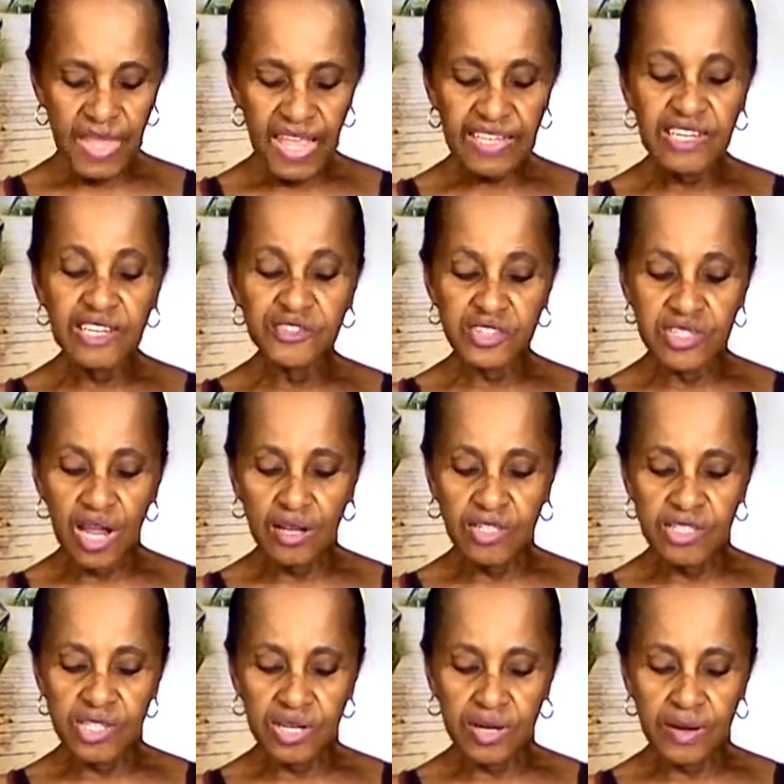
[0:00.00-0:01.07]

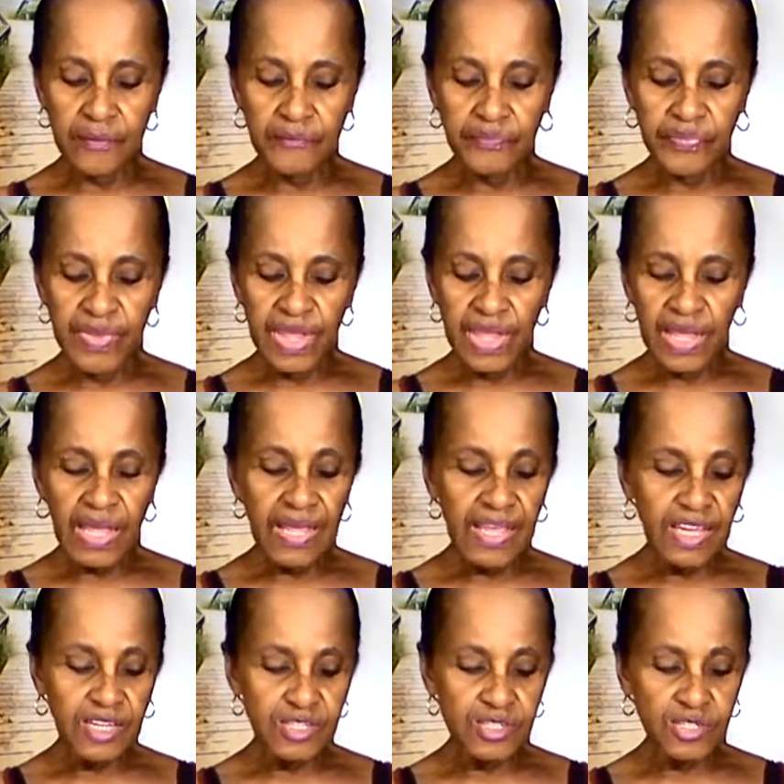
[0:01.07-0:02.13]
introduction
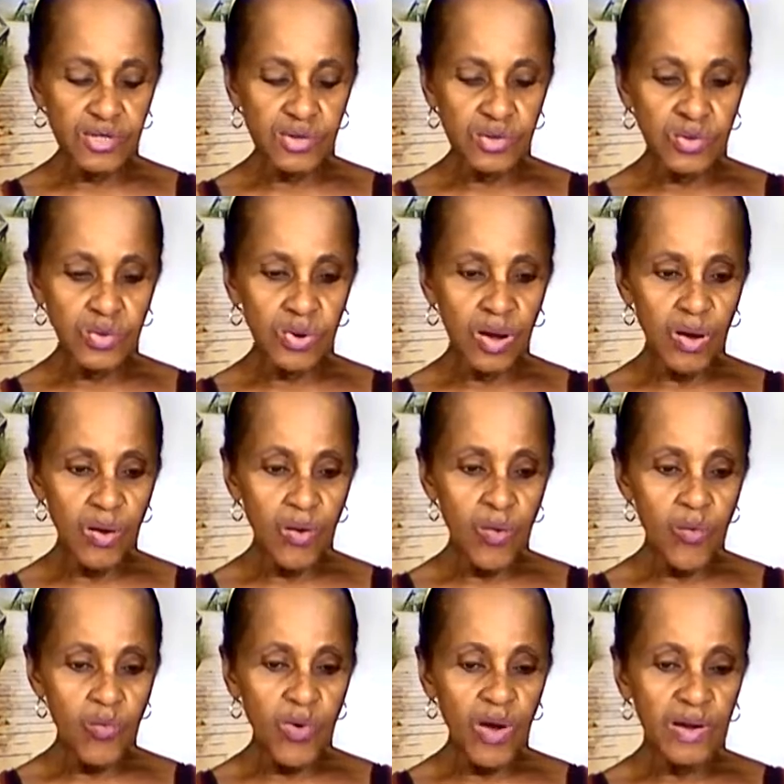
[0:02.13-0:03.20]
into
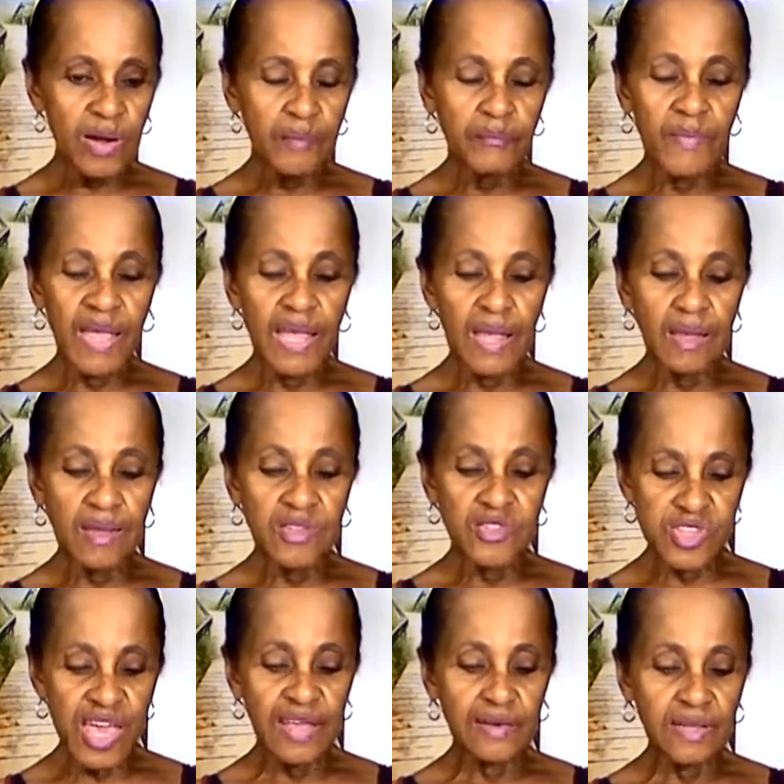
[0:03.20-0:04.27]
what my
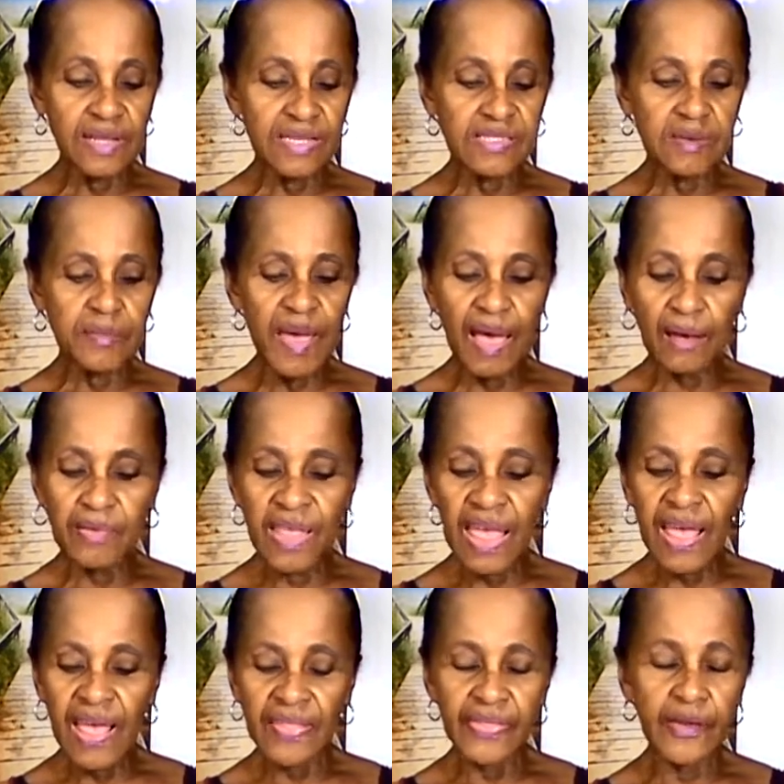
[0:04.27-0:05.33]
channel is about,
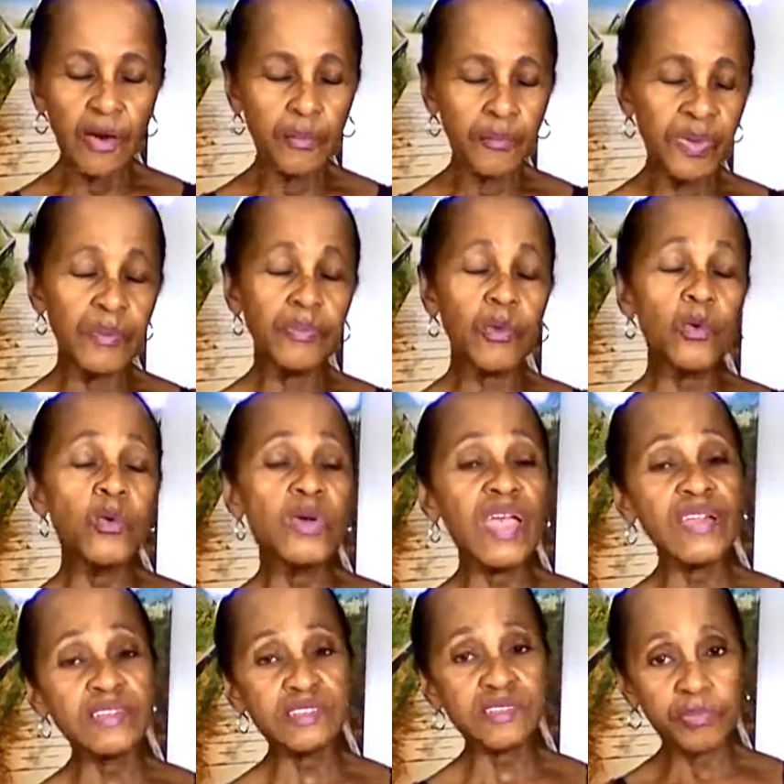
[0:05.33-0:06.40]
and there are people who
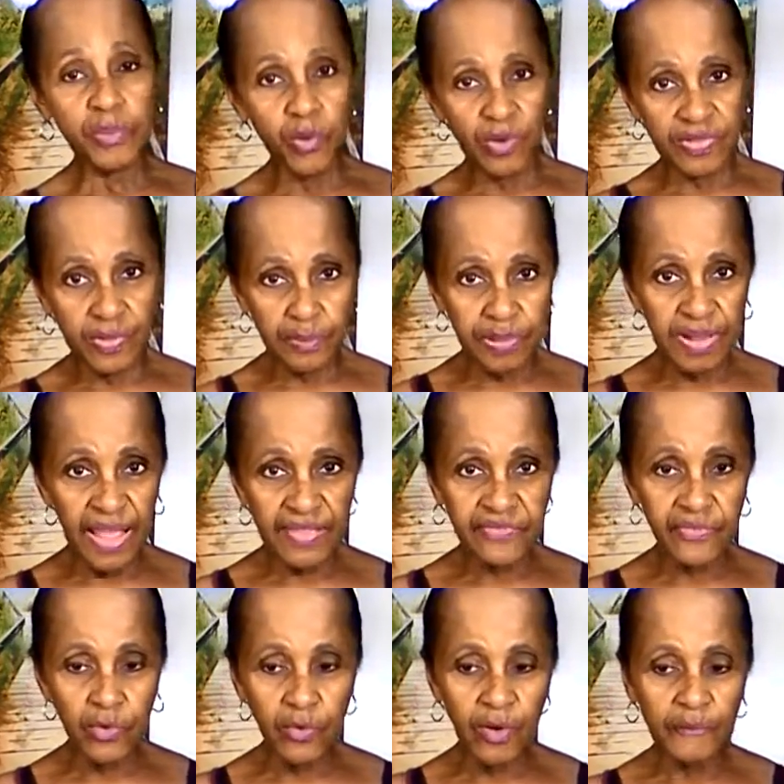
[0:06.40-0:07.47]
can support the
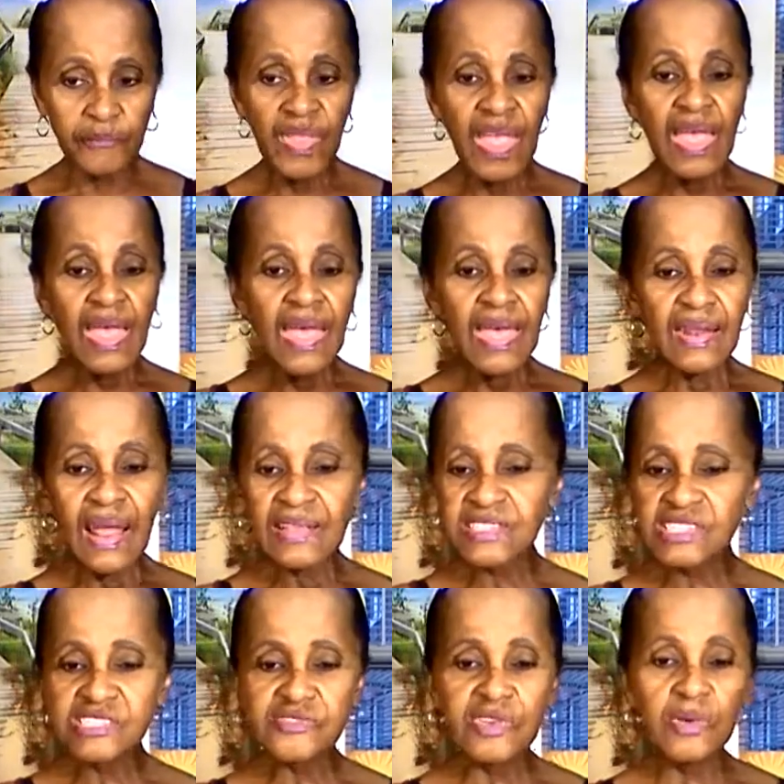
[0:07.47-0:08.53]
platform, and I
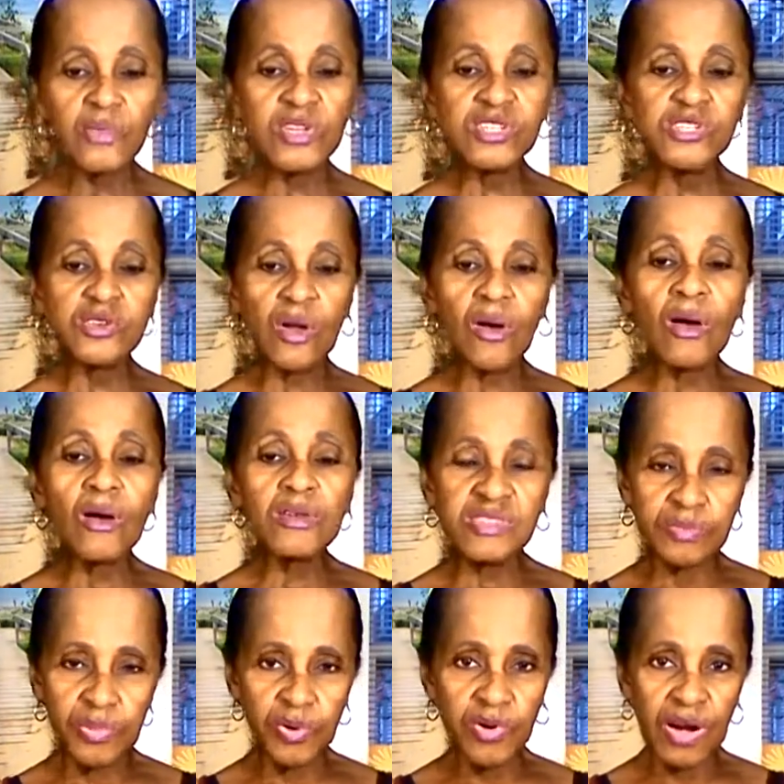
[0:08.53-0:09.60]
just feel we should all
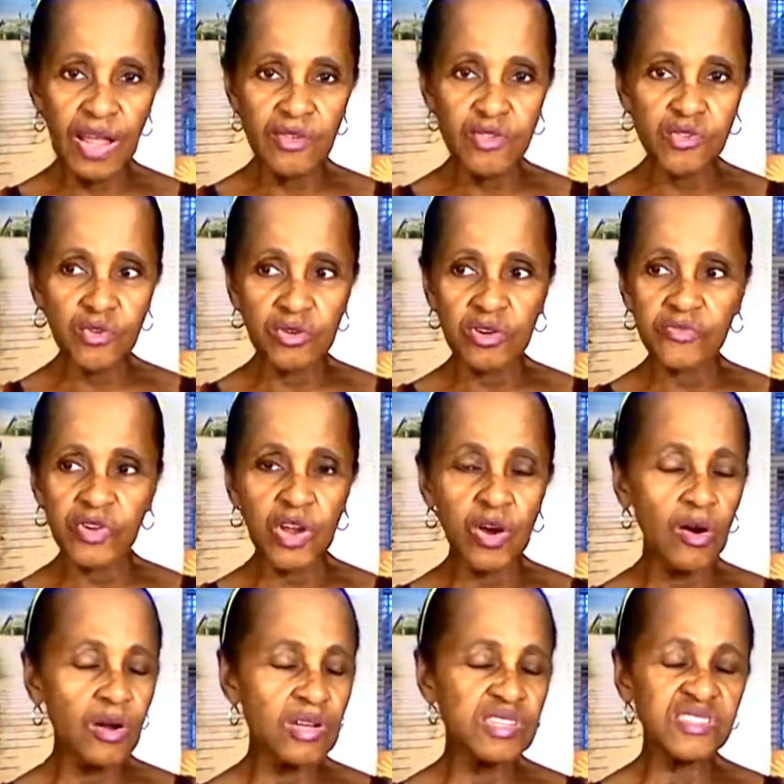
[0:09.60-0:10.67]
support our children
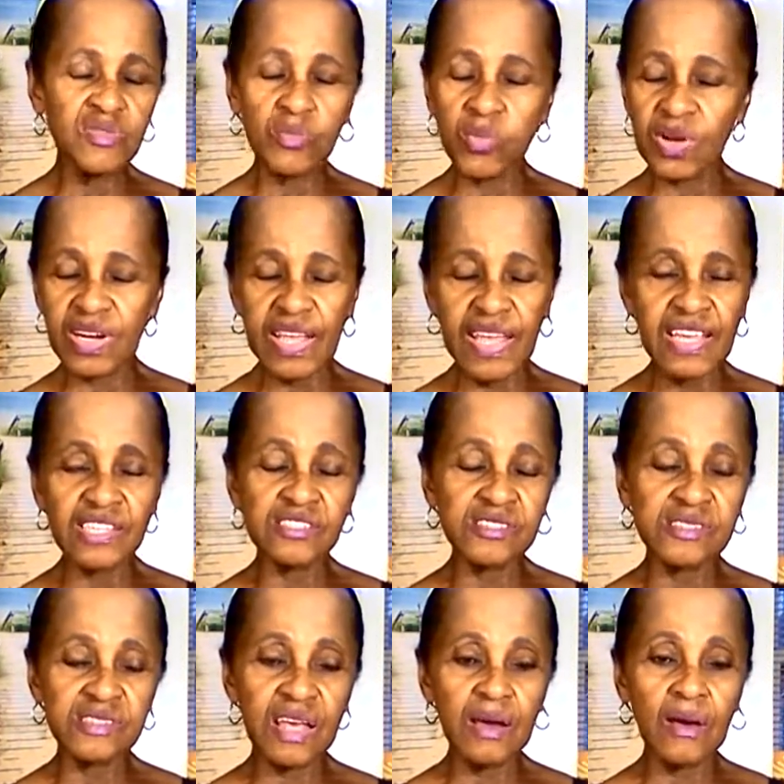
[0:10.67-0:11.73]
regardless of what
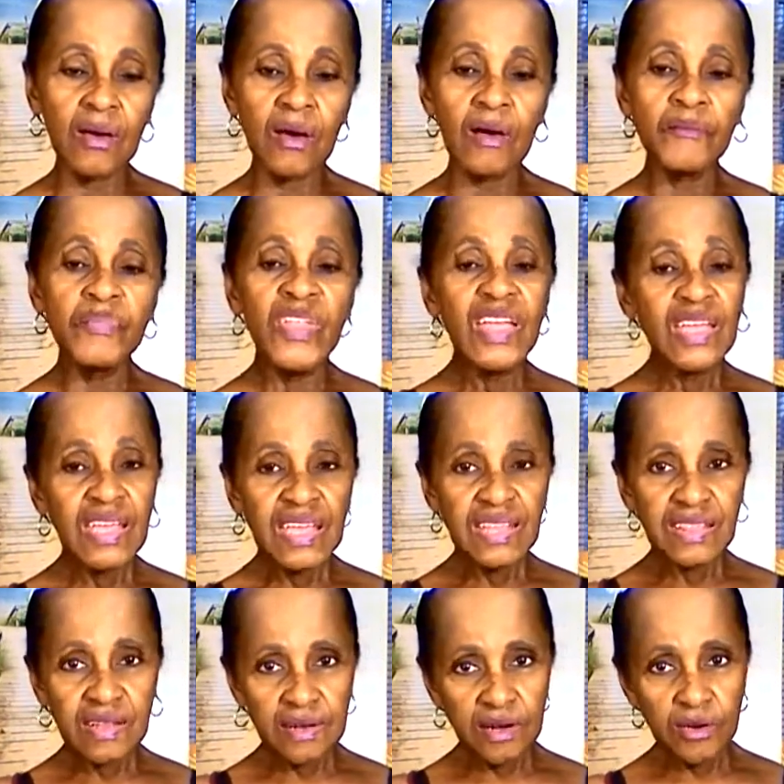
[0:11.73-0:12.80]
ages they are
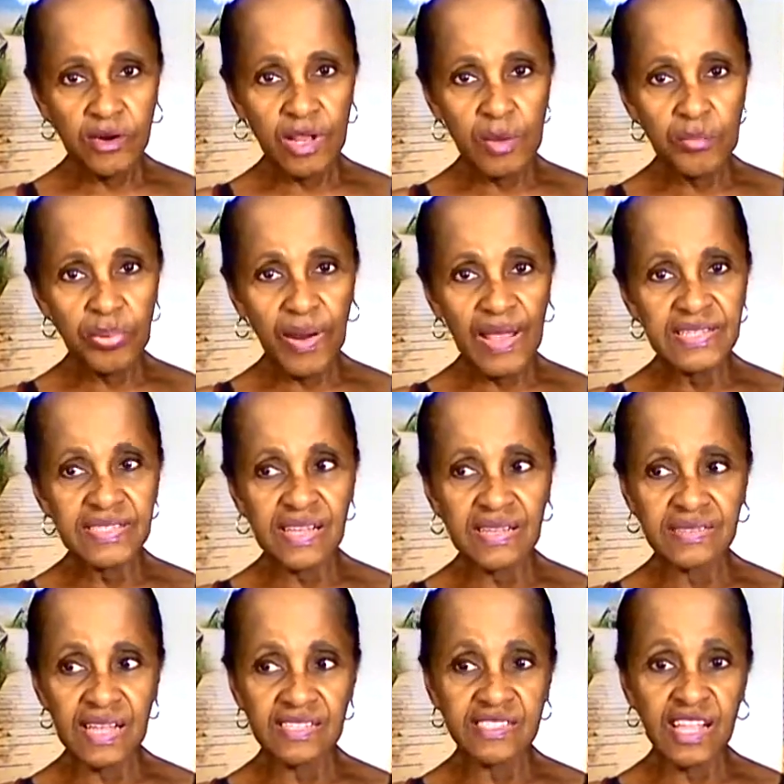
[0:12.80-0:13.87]
in their learning
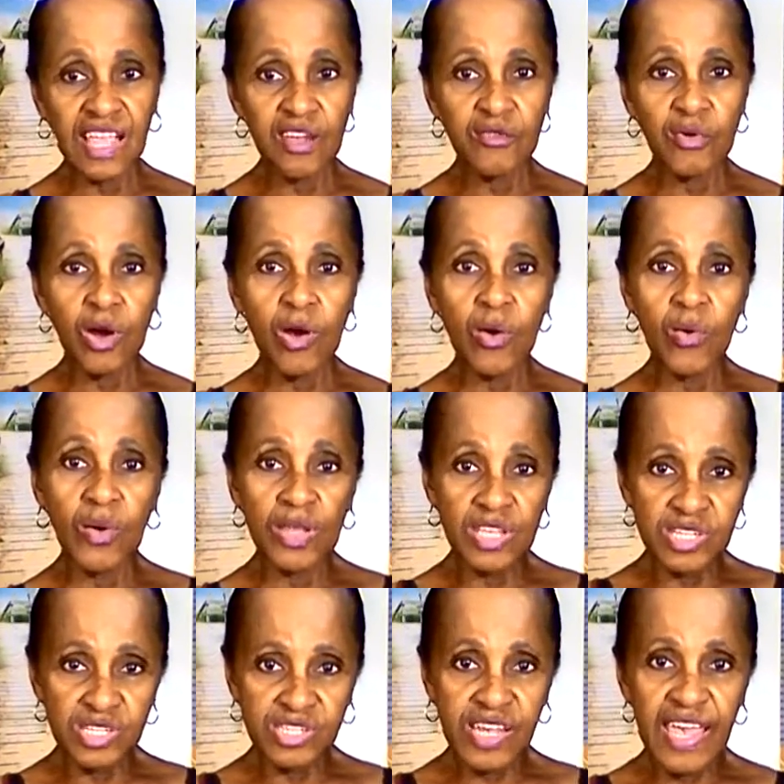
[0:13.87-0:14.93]
process as they grow,
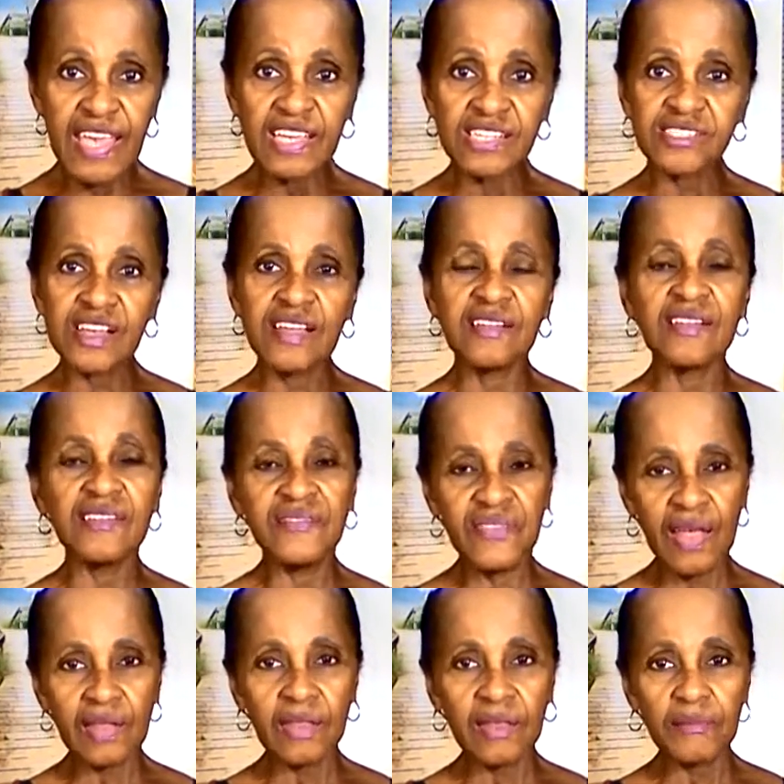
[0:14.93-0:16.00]
change, and
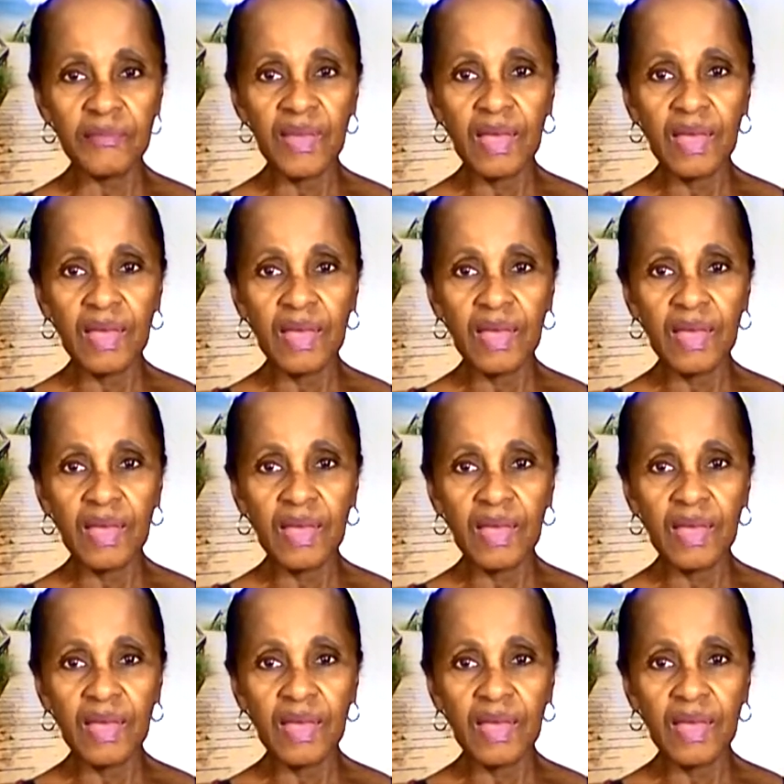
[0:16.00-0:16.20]
develop.